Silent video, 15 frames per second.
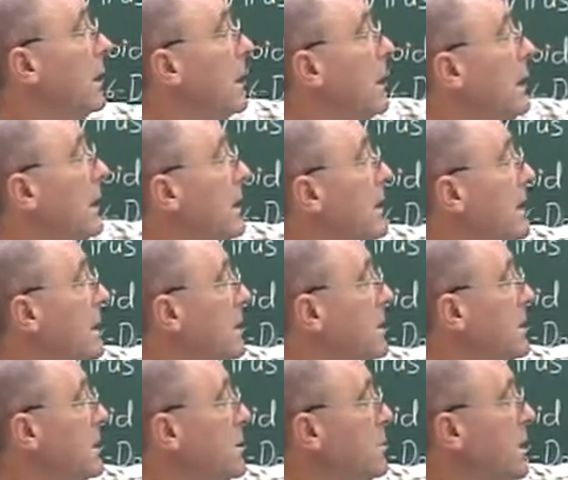And that
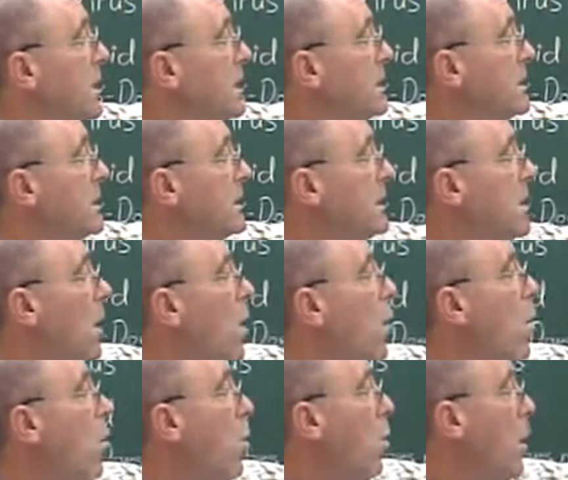displaces
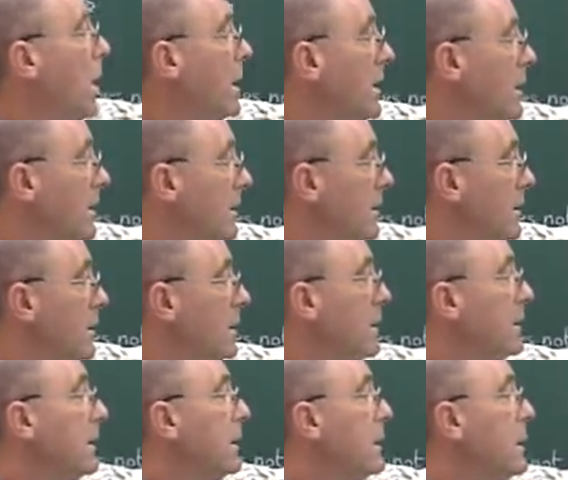one
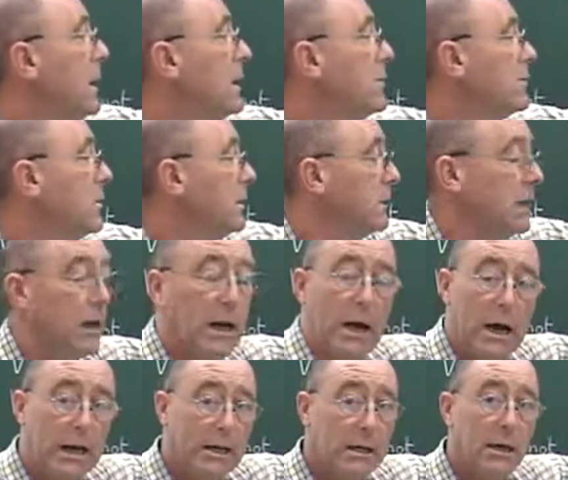electron. I
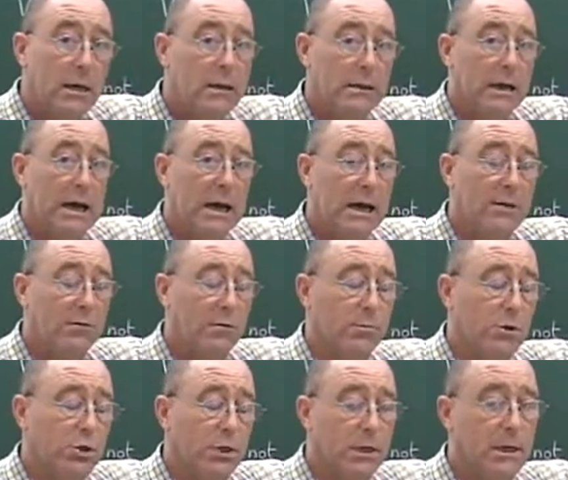can't have a
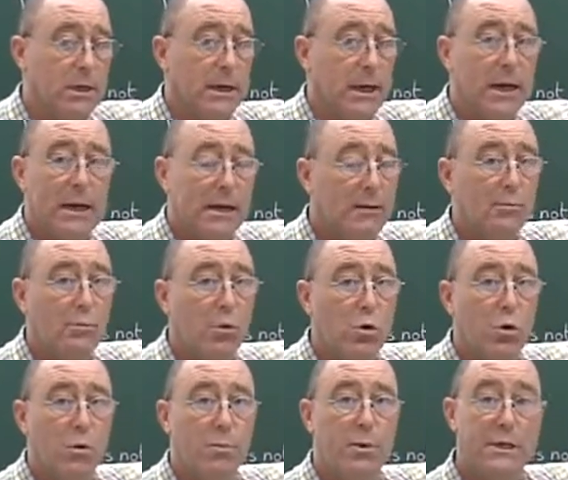machine any more
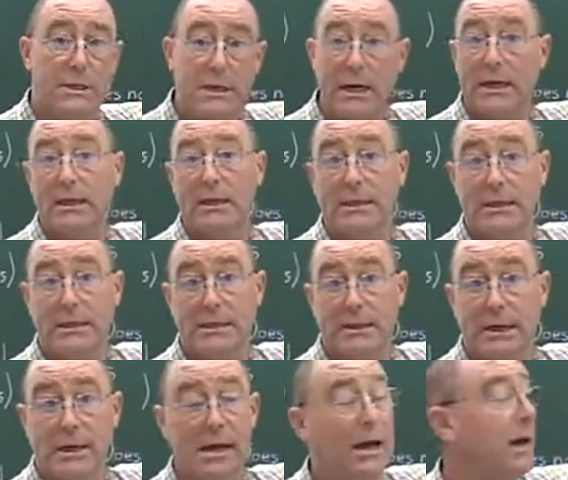precise than
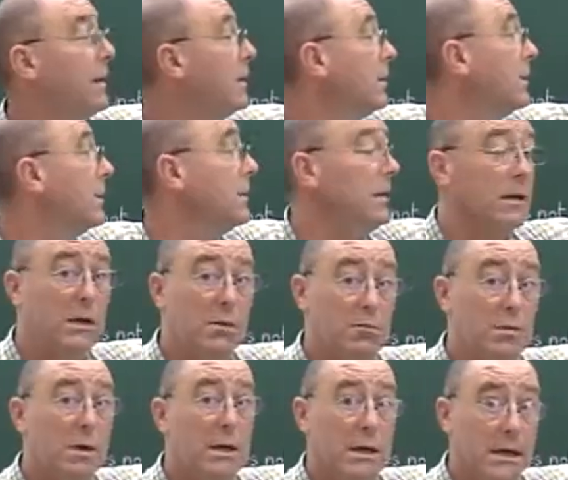that. It
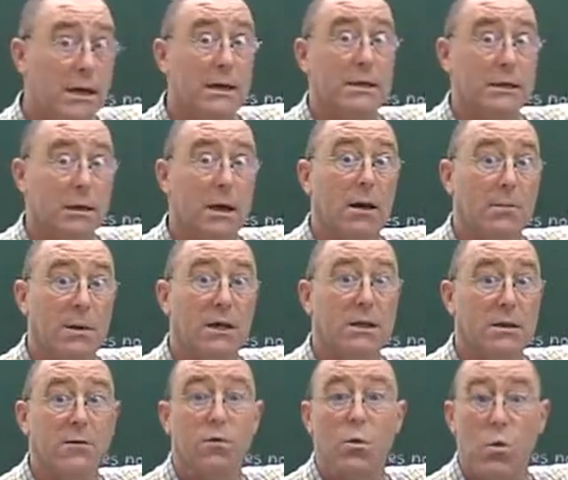really is a piece
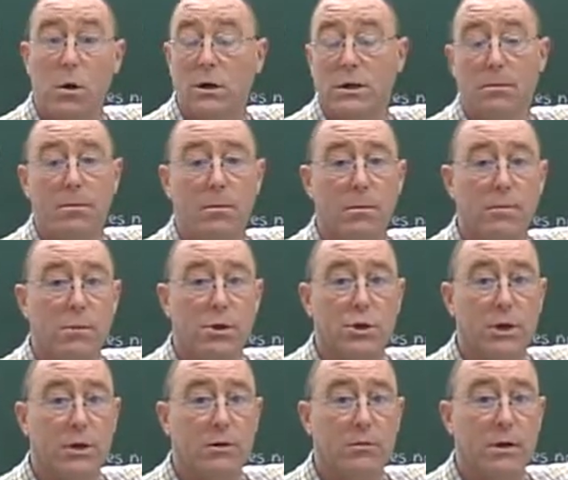of quantum
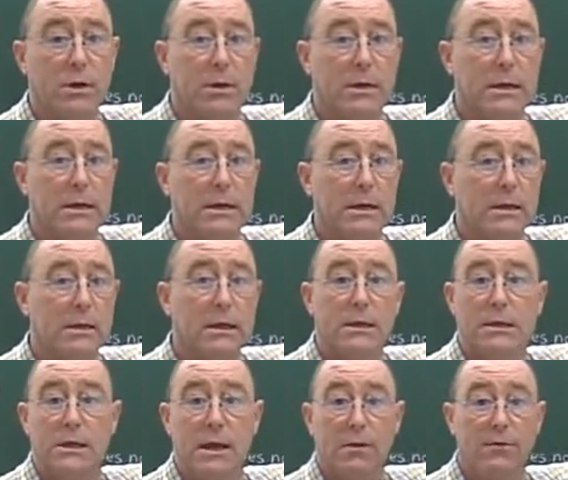machinery that
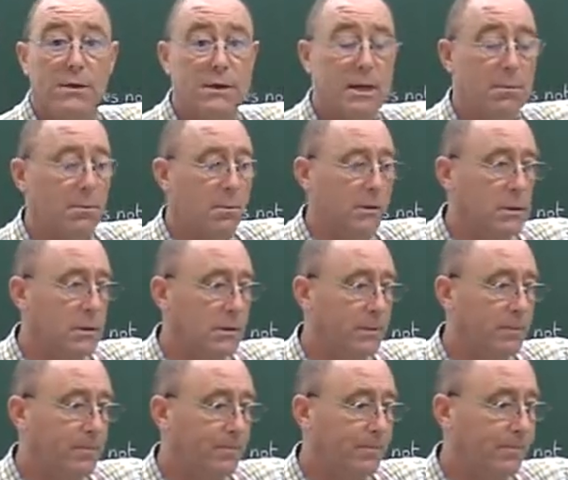self-assembles.
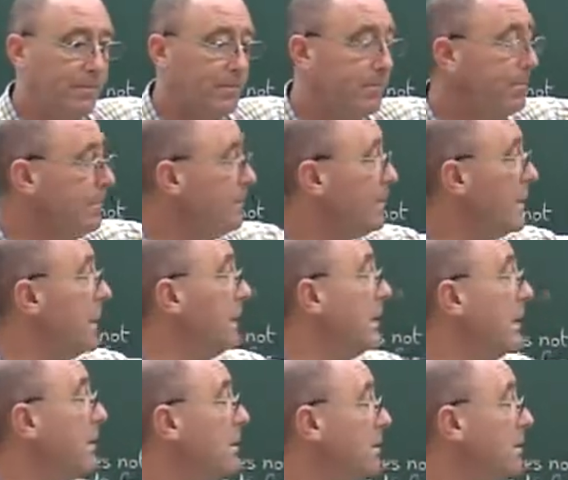Now,